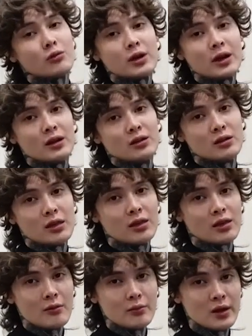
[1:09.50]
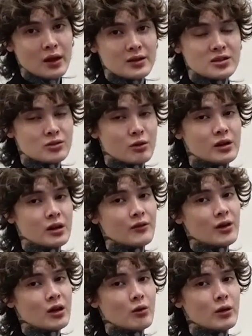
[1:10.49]
we get into the thumping, I just wanted to give
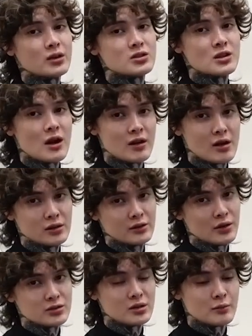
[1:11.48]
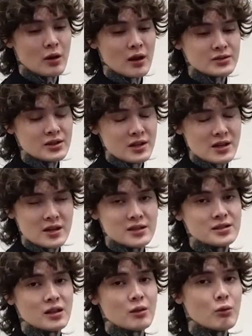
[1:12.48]
a quick shout out to Tosin Abasi. He
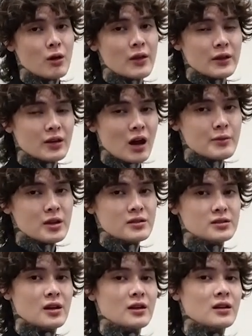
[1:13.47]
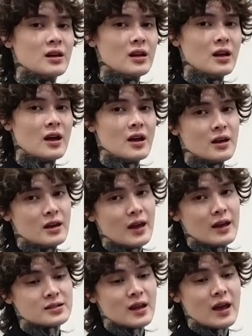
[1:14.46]
is the one that taught me this technique. He
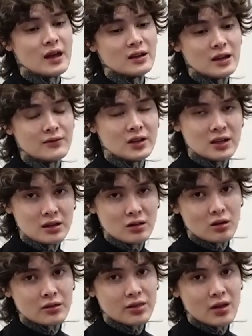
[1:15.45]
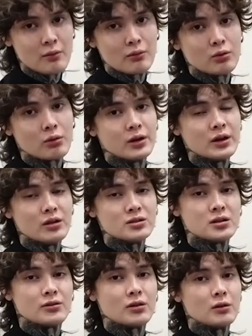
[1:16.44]
has a DVD called Thump where he goes
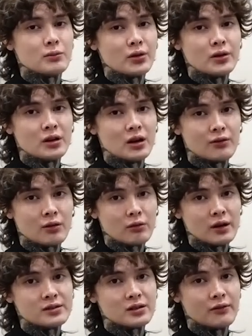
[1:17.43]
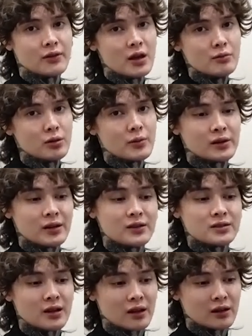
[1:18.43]
over a billion different ways of implementing this
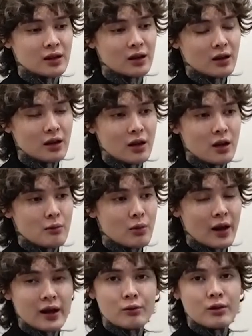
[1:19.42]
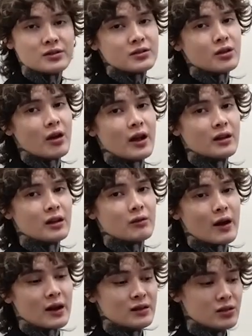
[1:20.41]
technique. But anyways, let's go ahead and get
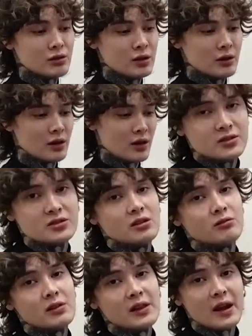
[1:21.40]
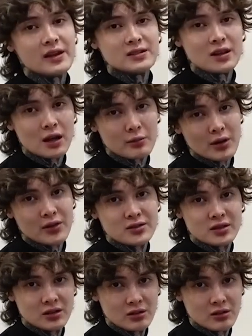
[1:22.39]
right into it. So the really nice thing about this
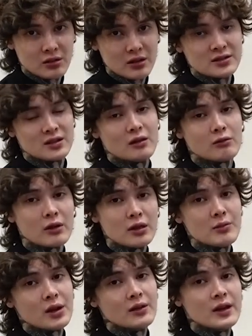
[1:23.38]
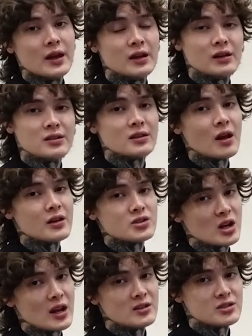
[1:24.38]
etude is that rhythmically it does not
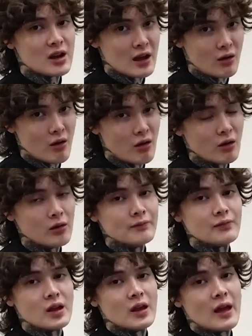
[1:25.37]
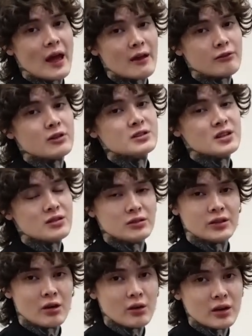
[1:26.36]
change at all. Every single
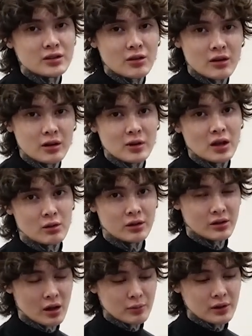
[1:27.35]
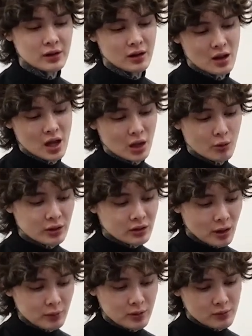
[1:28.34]
note is going to be a quintuplet.
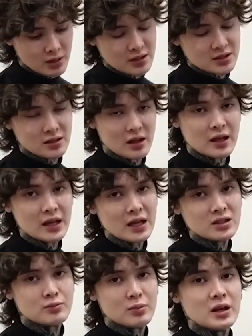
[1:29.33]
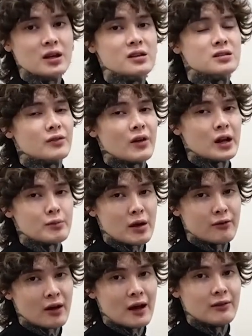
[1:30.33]
Quintuplet means that each beat is divided by
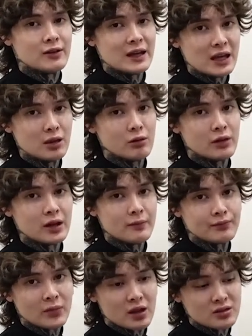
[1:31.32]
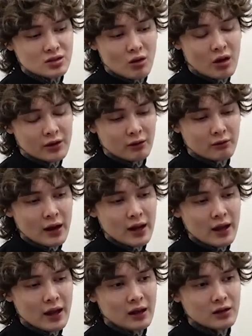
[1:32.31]
5 equally. So on your right
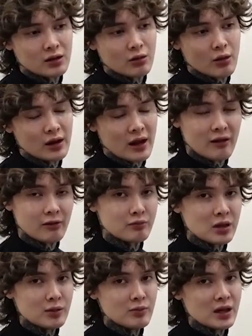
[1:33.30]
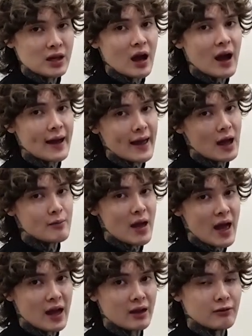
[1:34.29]
hand, you're going to have
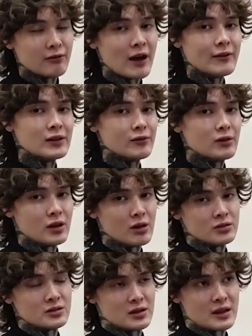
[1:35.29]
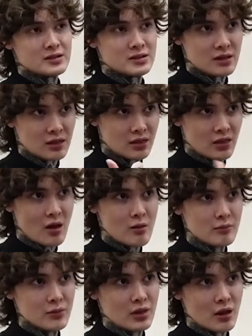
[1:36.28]
PPIMA, 5 different notes. That's
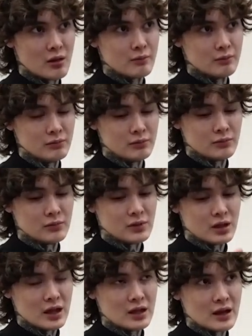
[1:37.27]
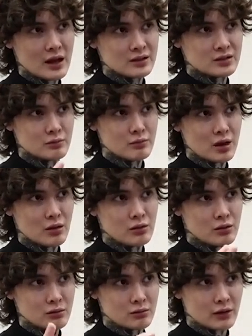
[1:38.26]
thumb, thumb, index, middle,
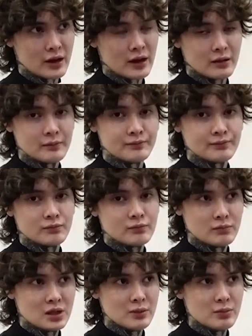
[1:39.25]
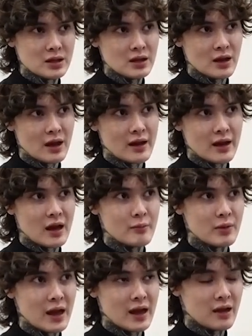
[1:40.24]
ring.
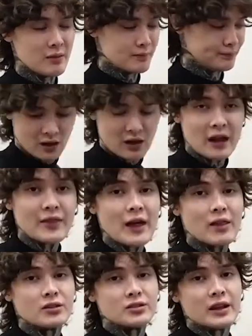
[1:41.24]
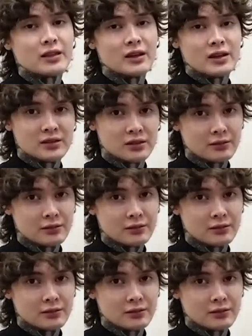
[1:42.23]
PPIMA. And that looks like this.